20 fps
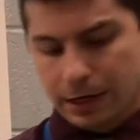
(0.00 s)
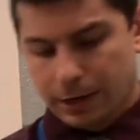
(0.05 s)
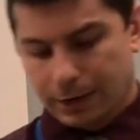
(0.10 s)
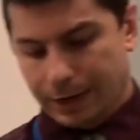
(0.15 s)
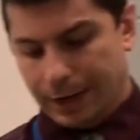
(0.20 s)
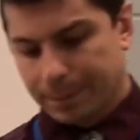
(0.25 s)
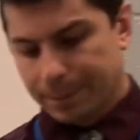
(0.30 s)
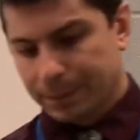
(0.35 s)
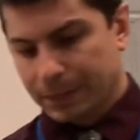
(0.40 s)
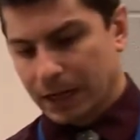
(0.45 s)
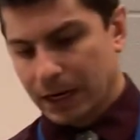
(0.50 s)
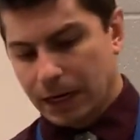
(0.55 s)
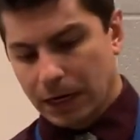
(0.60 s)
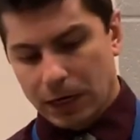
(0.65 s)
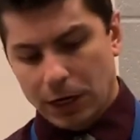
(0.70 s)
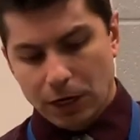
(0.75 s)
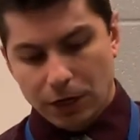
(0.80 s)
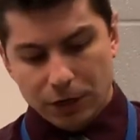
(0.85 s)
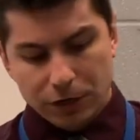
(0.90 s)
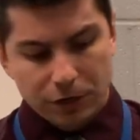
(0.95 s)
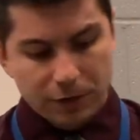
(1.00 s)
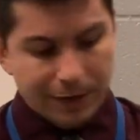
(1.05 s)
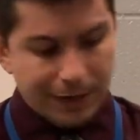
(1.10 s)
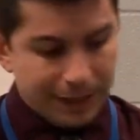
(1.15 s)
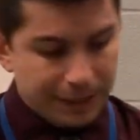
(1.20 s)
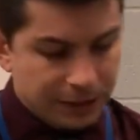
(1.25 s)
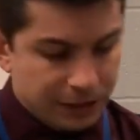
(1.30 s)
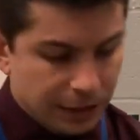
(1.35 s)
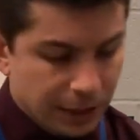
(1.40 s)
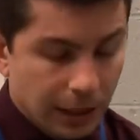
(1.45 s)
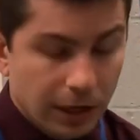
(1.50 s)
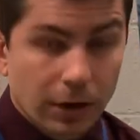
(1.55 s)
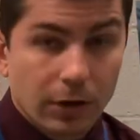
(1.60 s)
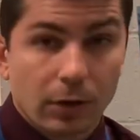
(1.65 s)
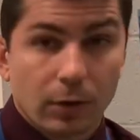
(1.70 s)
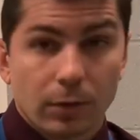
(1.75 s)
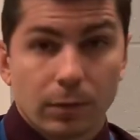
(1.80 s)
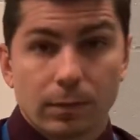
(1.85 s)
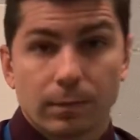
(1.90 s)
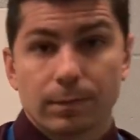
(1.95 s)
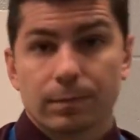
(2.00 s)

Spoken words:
okay? You guys know,